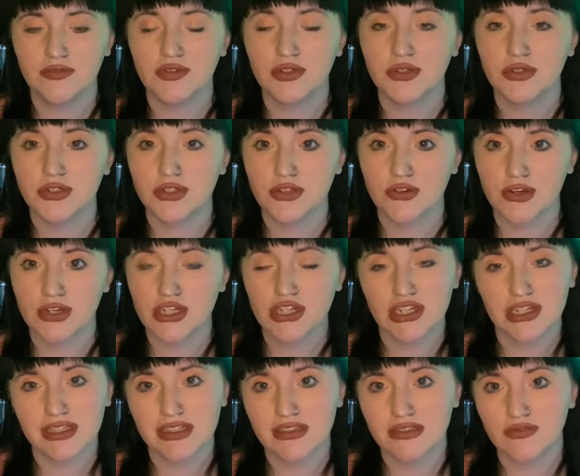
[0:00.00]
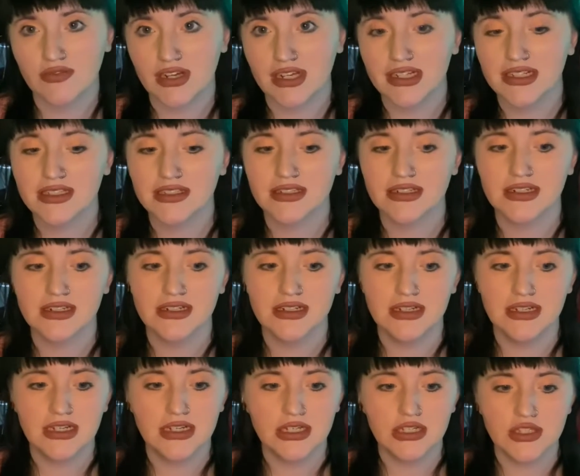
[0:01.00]
Viewer discretion is advised.
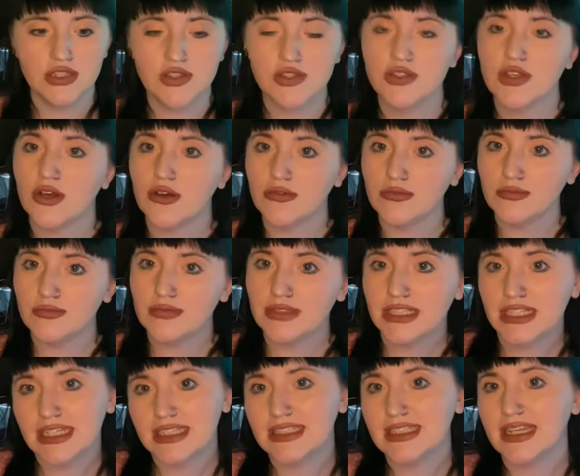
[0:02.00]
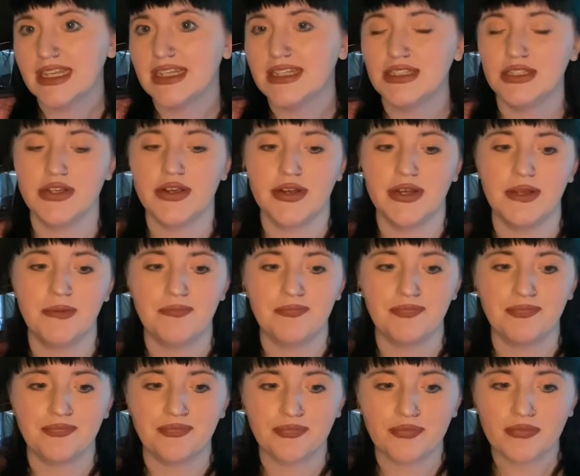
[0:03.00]
So let's get into it.
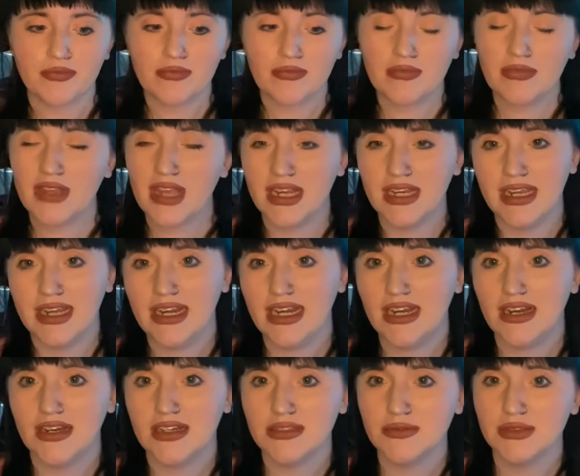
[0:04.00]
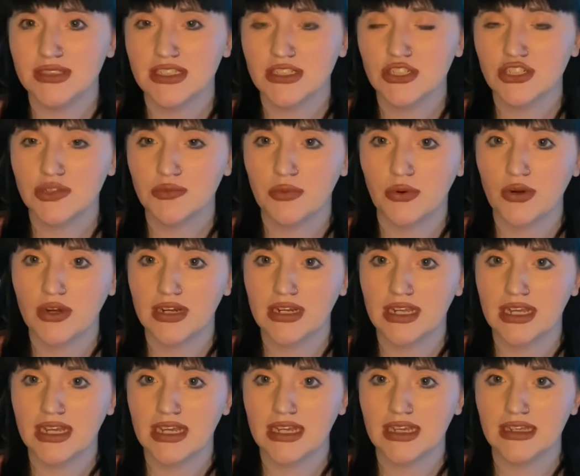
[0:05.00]
Nannie Doss was actually
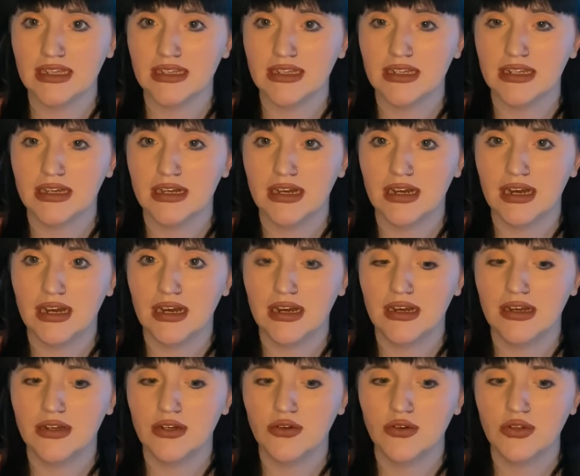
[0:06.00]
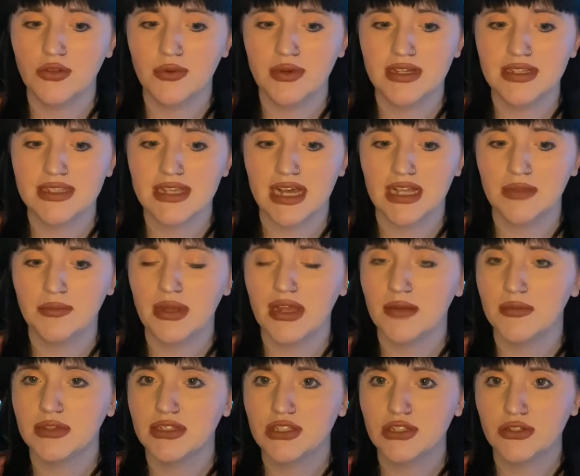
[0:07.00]
born in Northwest
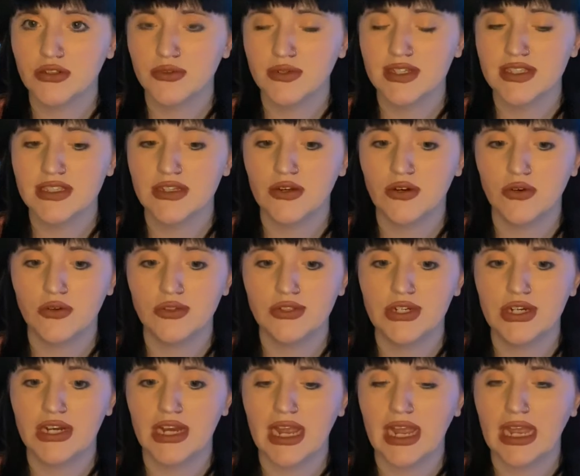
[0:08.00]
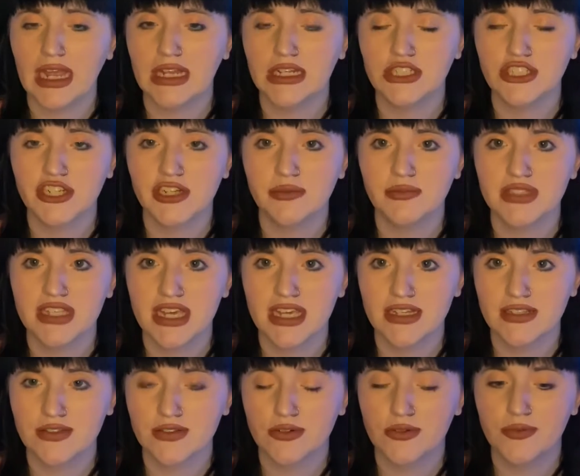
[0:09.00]
Alabama to Louisa Holder and James
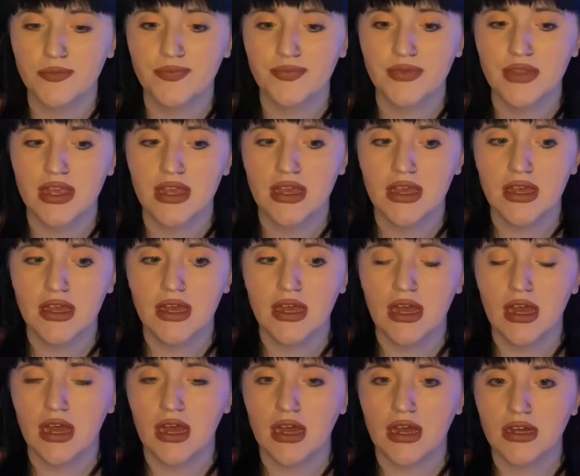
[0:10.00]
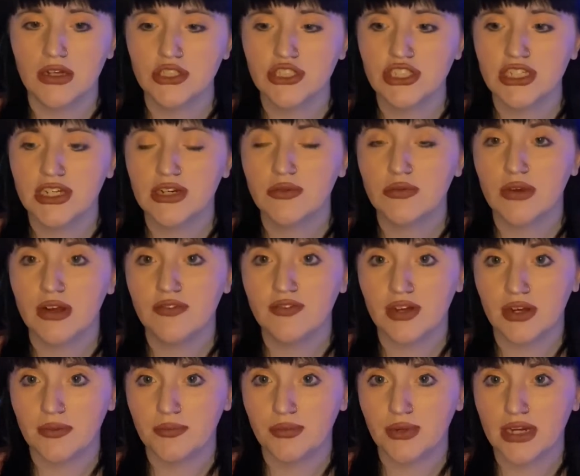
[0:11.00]
Hazel. She had a rough
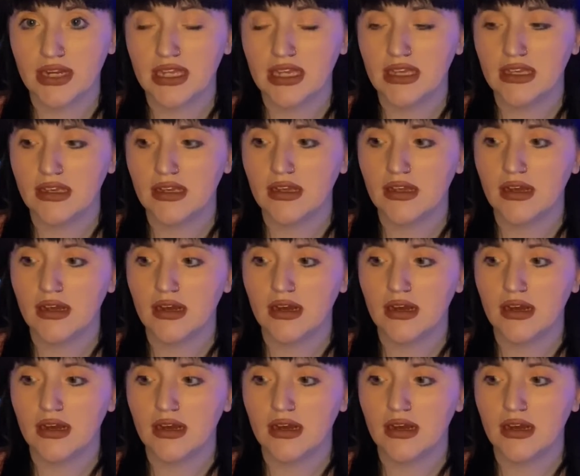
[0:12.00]
upbringing.